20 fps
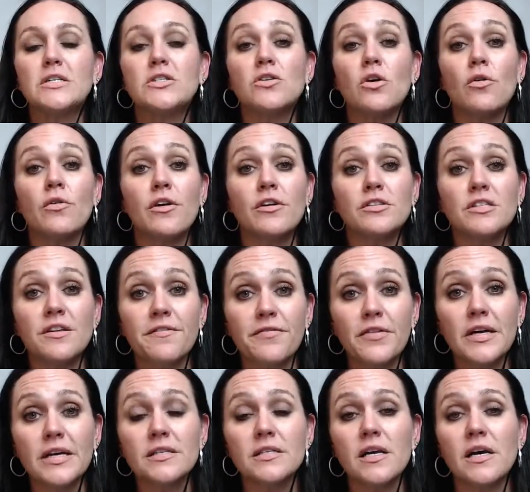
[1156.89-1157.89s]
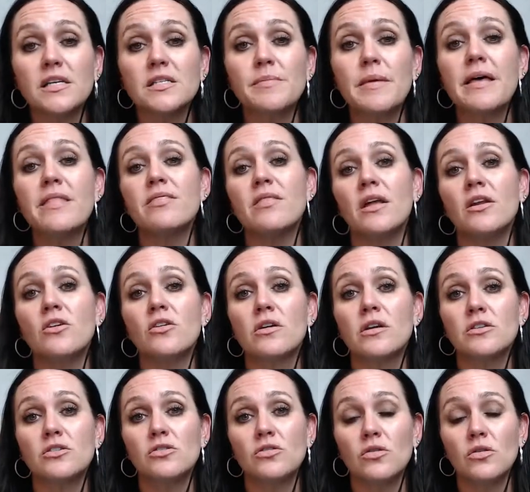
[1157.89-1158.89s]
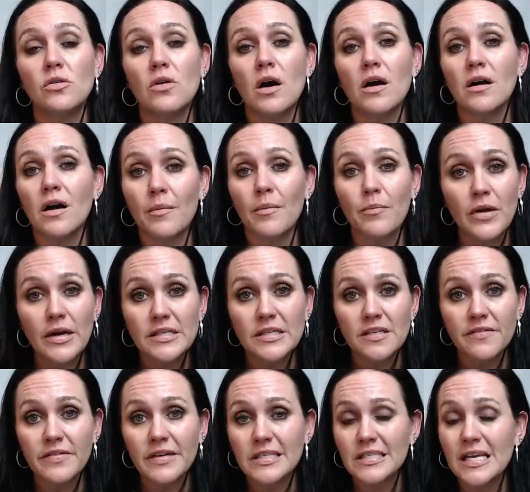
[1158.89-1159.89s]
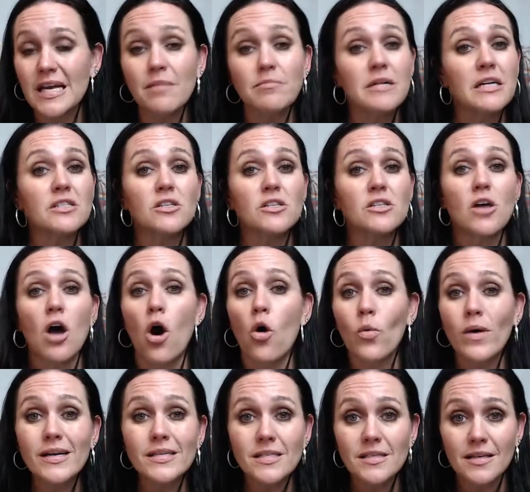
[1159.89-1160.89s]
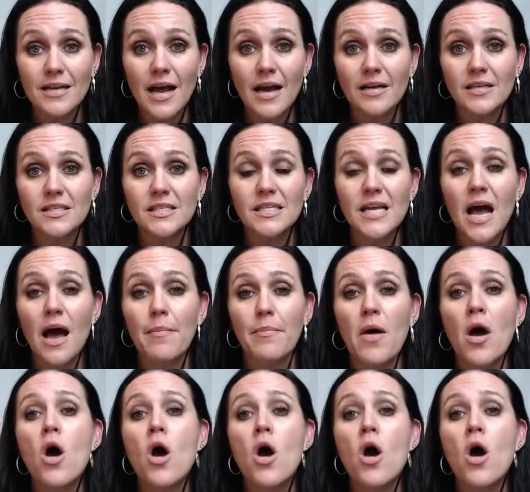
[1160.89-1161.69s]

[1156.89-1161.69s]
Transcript: So there's the free assessment, then you can do a comprehensive exam. That's always the next step.